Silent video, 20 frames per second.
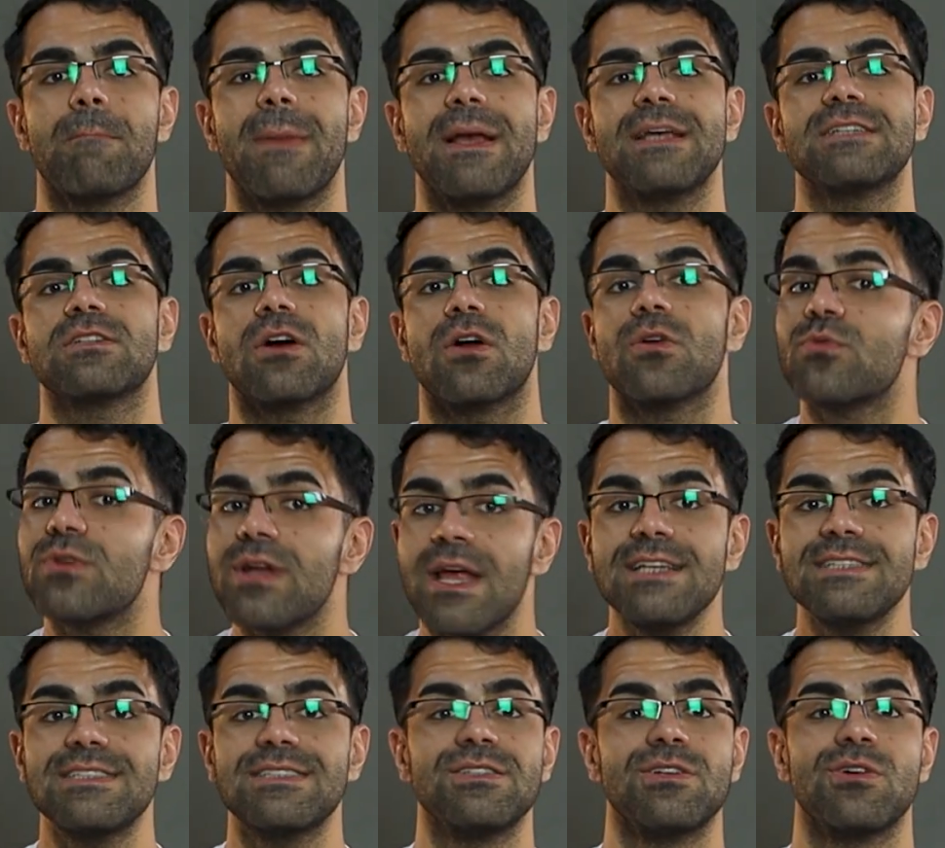based on
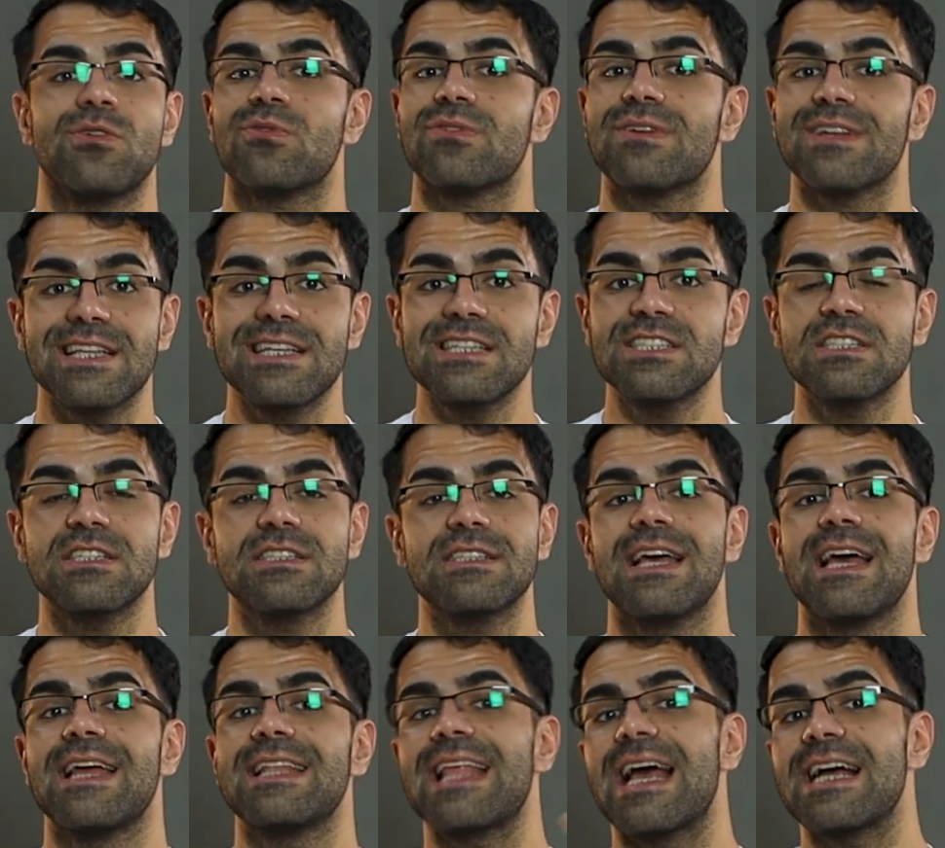race, religion,
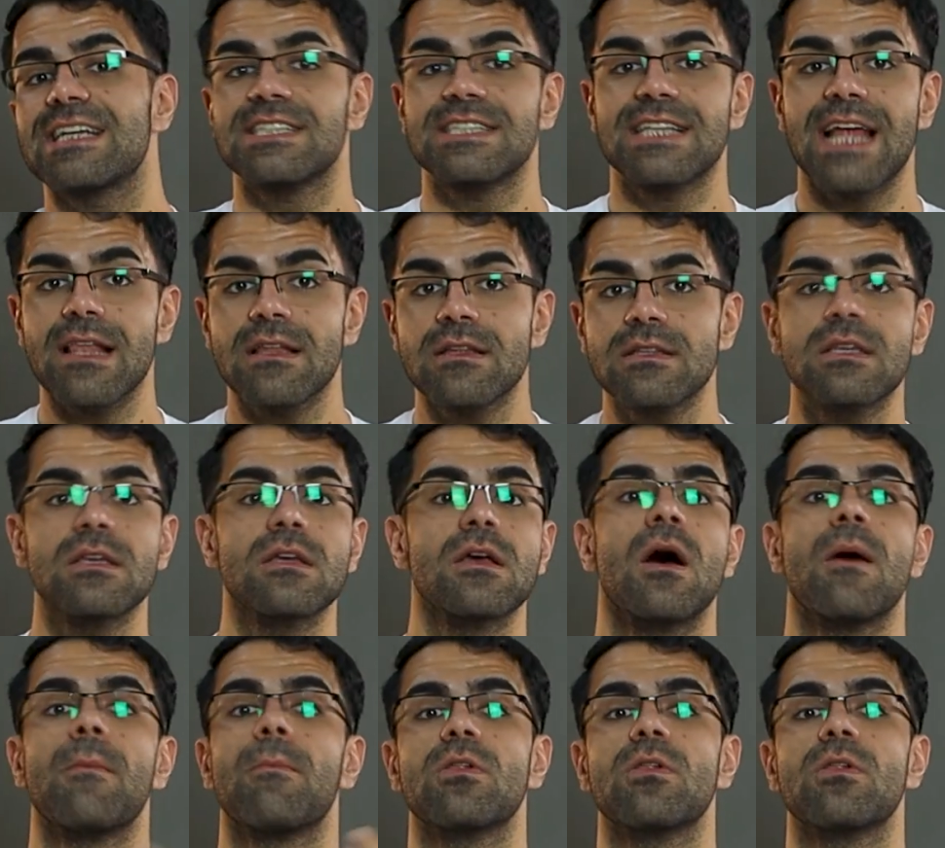nationality,